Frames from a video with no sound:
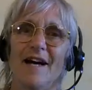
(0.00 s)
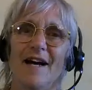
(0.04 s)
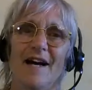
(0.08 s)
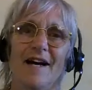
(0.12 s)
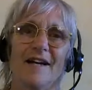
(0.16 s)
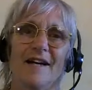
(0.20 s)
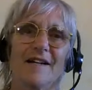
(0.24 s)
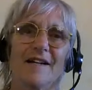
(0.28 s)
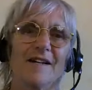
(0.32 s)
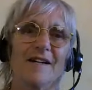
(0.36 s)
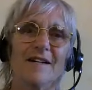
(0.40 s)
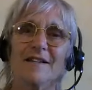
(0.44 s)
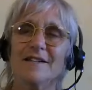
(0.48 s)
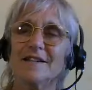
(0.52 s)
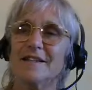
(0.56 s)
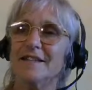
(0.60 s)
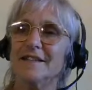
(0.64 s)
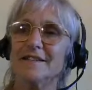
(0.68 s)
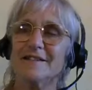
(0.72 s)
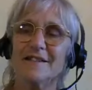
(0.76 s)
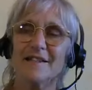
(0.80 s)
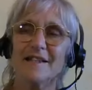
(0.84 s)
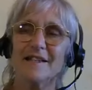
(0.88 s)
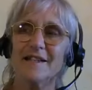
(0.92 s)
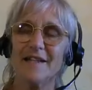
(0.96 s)
I can't
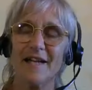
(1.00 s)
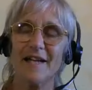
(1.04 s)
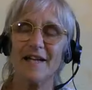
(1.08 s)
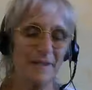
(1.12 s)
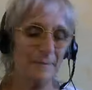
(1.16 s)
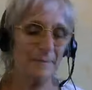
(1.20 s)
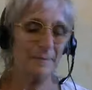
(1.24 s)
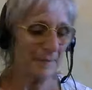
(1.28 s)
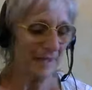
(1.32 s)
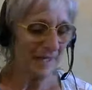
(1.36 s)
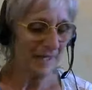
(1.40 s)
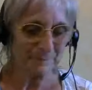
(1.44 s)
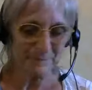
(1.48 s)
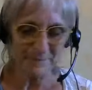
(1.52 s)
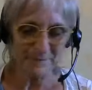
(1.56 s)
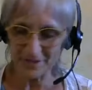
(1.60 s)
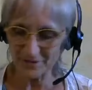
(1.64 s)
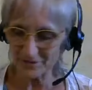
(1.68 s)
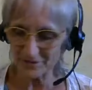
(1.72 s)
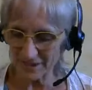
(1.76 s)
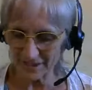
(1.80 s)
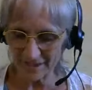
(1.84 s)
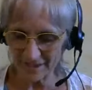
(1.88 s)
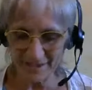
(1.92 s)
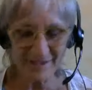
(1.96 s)
listen. I, am I'm,
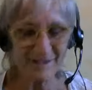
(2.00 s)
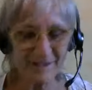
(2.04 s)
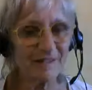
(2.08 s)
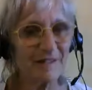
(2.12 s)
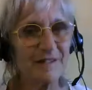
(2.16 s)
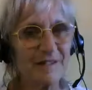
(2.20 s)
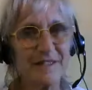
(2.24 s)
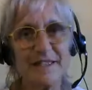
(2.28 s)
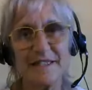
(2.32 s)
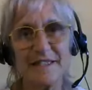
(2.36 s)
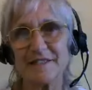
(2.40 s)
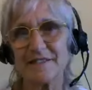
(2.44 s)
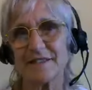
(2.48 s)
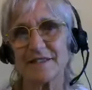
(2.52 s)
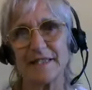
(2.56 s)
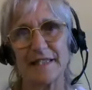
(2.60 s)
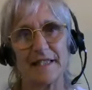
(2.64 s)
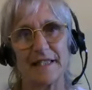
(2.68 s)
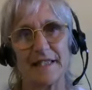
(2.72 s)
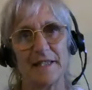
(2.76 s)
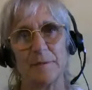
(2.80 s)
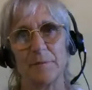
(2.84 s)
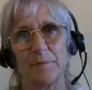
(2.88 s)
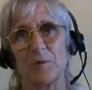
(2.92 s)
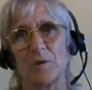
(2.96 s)
I'm I can't listen
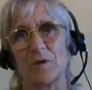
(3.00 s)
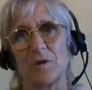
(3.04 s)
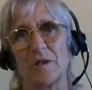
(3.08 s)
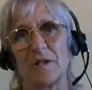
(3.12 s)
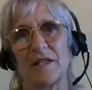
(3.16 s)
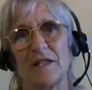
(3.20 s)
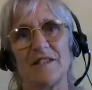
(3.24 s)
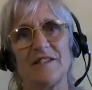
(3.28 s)
anymore.